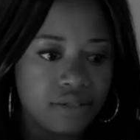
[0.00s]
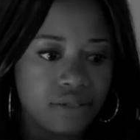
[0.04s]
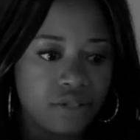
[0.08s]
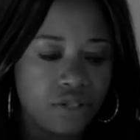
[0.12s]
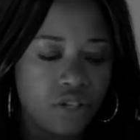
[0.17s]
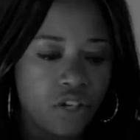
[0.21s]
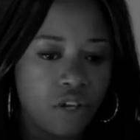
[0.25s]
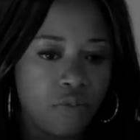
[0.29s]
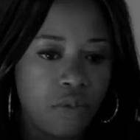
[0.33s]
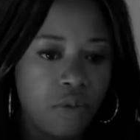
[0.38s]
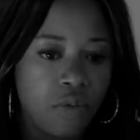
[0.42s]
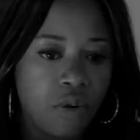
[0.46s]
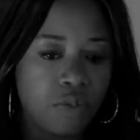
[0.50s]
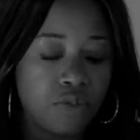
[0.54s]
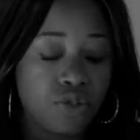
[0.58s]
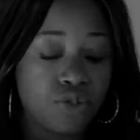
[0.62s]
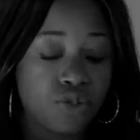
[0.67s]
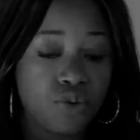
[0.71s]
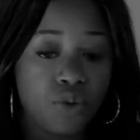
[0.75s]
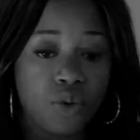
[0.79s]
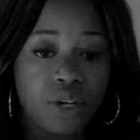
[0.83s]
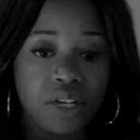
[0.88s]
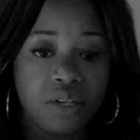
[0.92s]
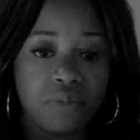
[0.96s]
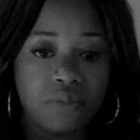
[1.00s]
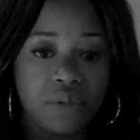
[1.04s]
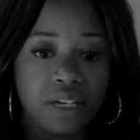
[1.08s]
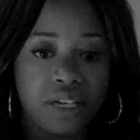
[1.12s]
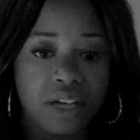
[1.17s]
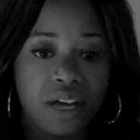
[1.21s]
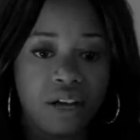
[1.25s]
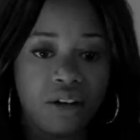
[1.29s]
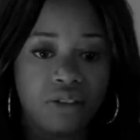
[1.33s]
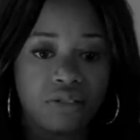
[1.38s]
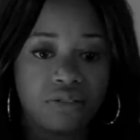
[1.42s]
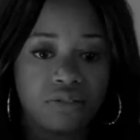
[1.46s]
my mom was calling me
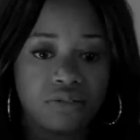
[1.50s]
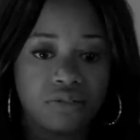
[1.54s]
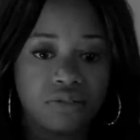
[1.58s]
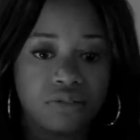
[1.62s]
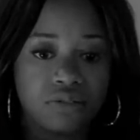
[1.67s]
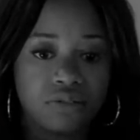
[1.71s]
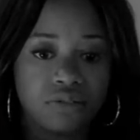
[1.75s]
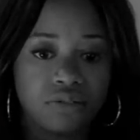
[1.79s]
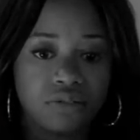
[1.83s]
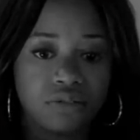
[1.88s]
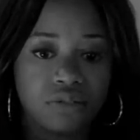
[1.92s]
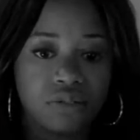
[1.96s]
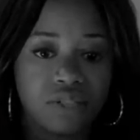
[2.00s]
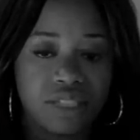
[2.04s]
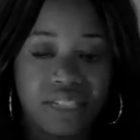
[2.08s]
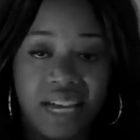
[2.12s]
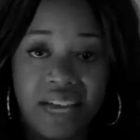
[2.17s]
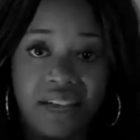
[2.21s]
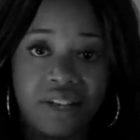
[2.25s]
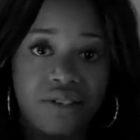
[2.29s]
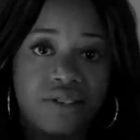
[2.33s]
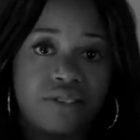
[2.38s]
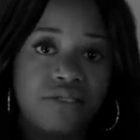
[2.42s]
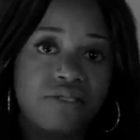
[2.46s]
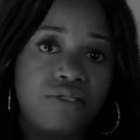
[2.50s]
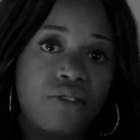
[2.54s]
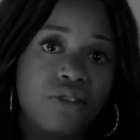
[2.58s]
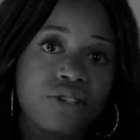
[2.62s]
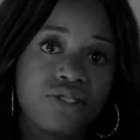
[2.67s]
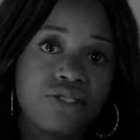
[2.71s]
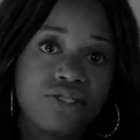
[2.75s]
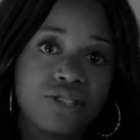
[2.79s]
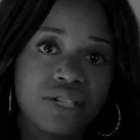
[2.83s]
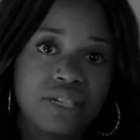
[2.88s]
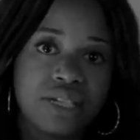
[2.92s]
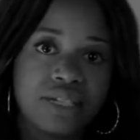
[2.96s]
now because I had gone
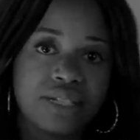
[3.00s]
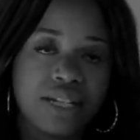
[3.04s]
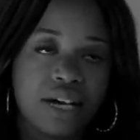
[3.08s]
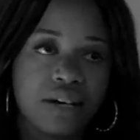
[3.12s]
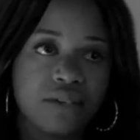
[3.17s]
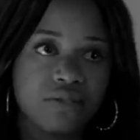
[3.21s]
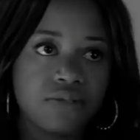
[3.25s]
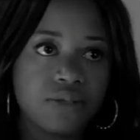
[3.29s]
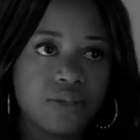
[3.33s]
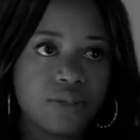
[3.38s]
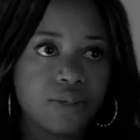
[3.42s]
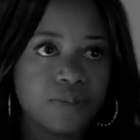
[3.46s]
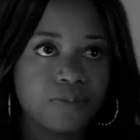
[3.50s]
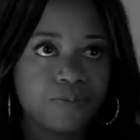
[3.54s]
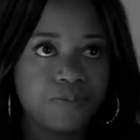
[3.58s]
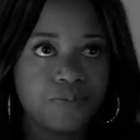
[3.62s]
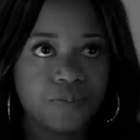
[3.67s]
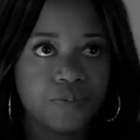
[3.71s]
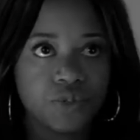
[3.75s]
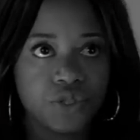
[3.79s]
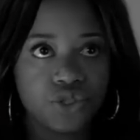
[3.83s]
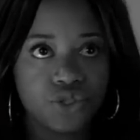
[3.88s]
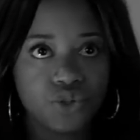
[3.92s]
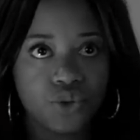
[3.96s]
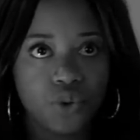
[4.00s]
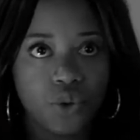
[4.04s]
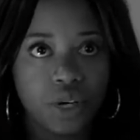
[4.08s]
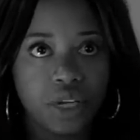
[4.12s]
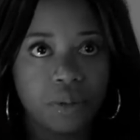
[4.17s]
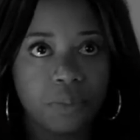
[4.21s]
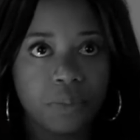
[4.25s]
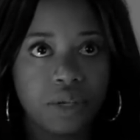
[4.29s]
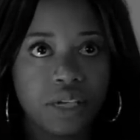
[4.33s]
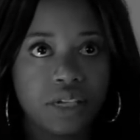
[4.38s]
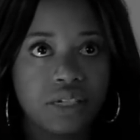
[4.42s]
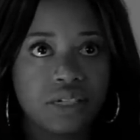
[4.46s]
to his house. She's
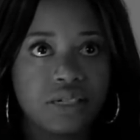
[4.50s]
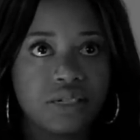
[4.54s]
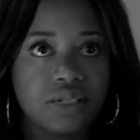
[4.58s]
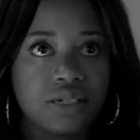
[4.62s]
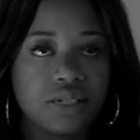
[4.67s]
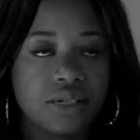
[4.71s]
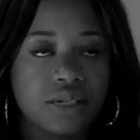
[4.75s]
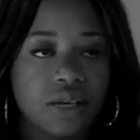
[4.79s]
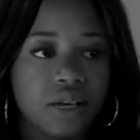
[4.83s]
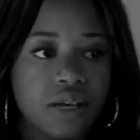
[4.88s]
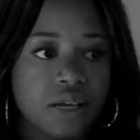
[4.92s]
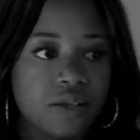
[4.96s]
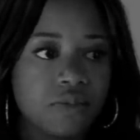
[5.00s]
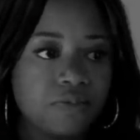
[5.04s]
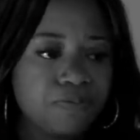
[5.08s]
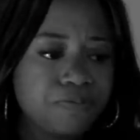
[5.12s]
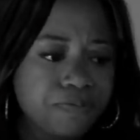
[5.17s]
calling me and she's saying,